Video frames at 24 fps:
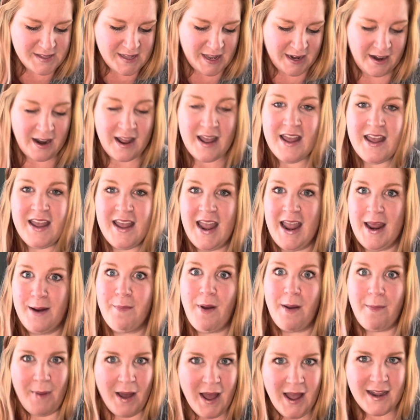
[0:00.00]
and in
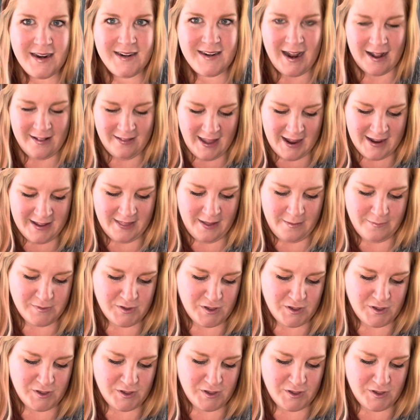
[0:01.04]
my mind, I like them.